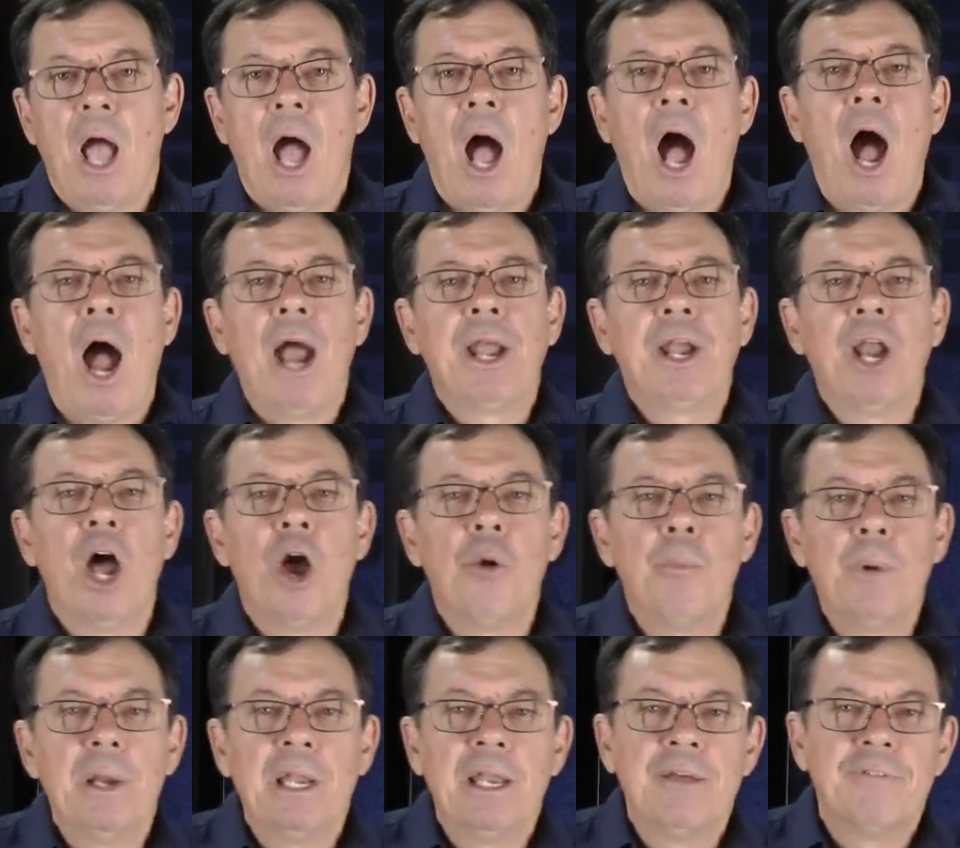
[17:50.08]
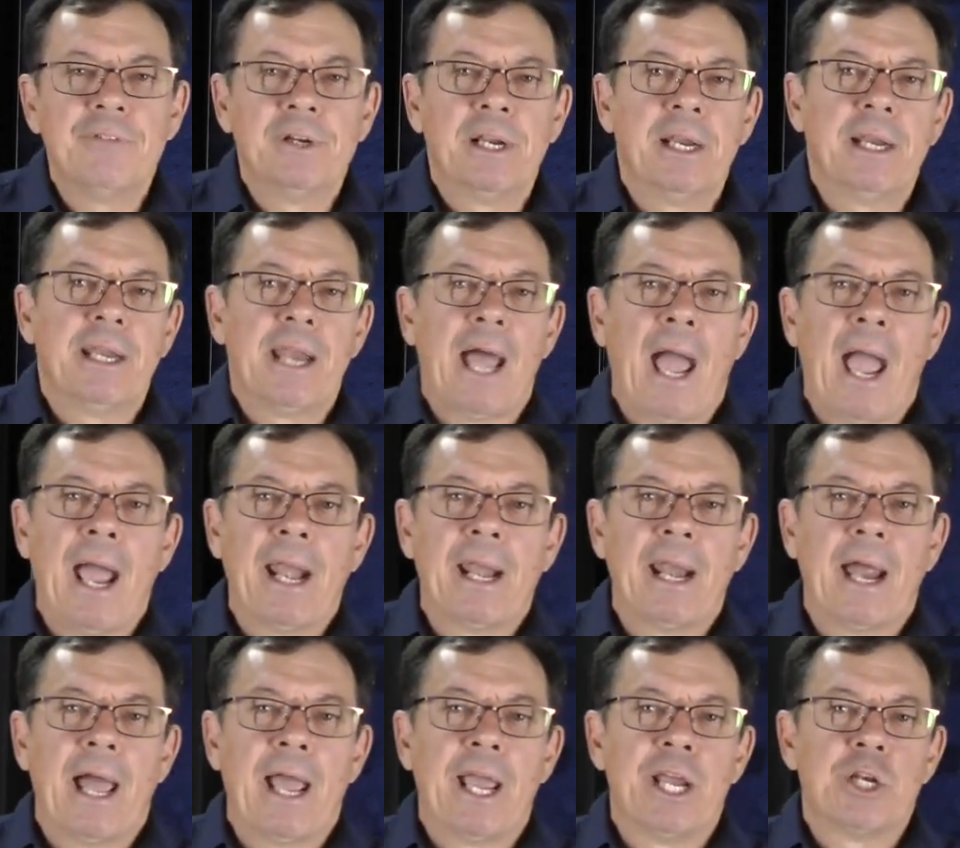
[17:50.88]
I know we live in a day
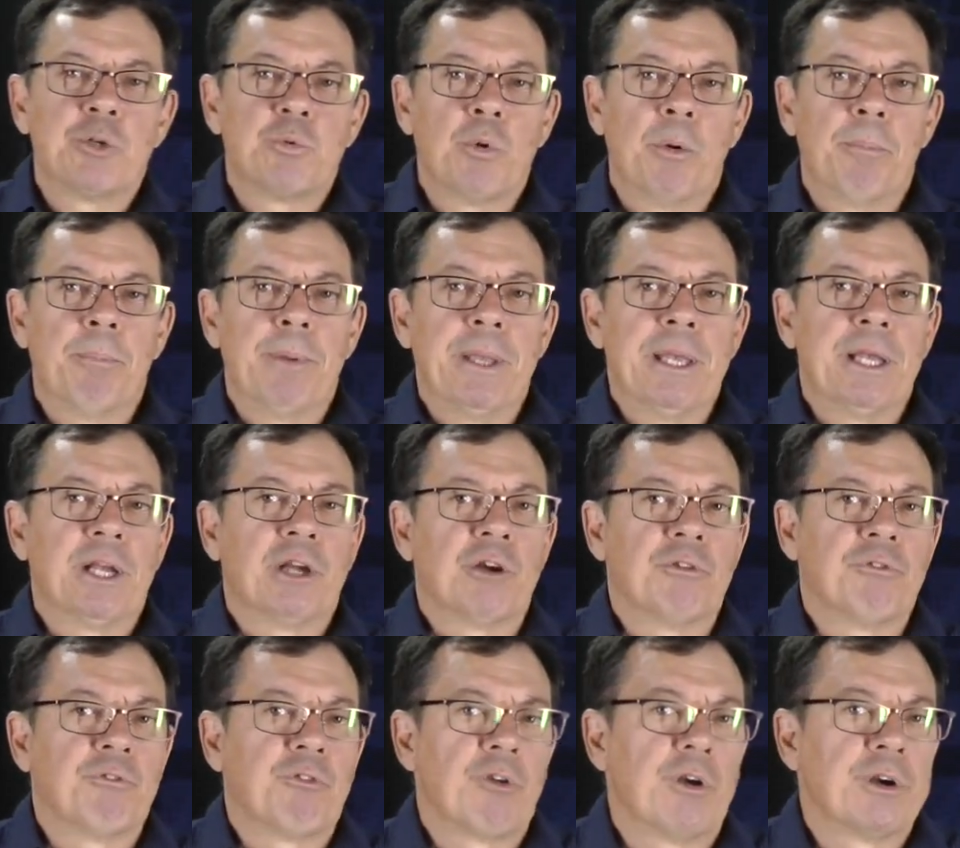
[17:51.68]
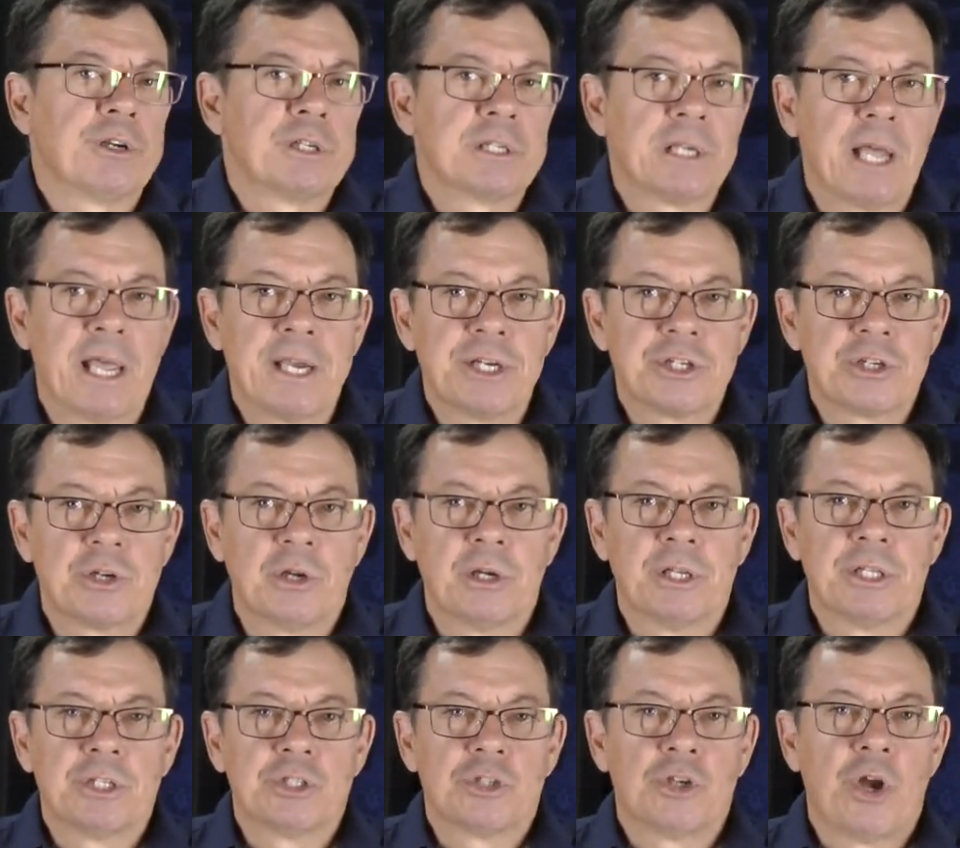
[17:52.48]
and age where being
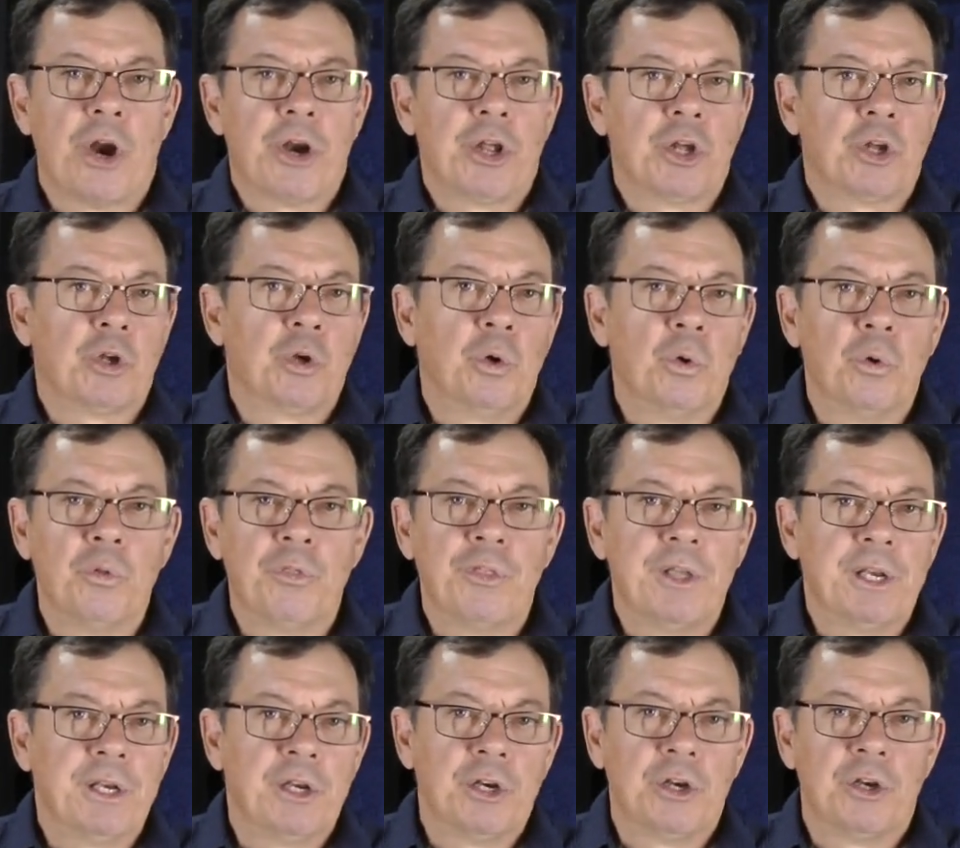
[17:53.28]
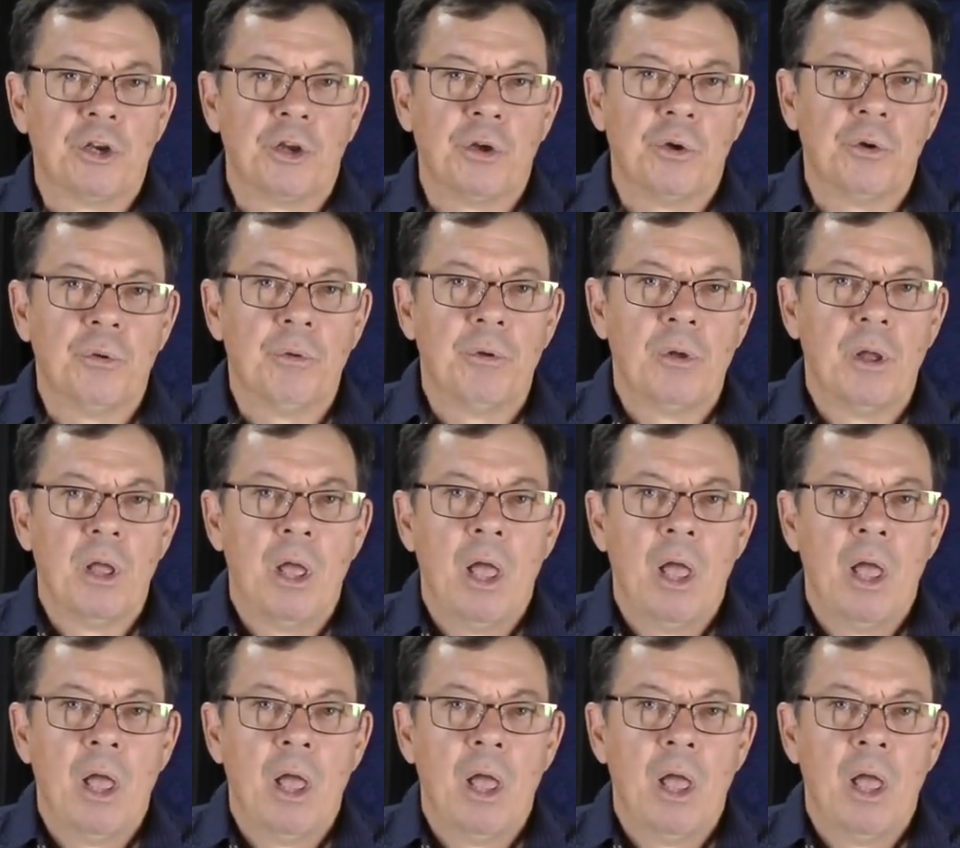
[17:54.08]
confrontational is not a cool thing to do.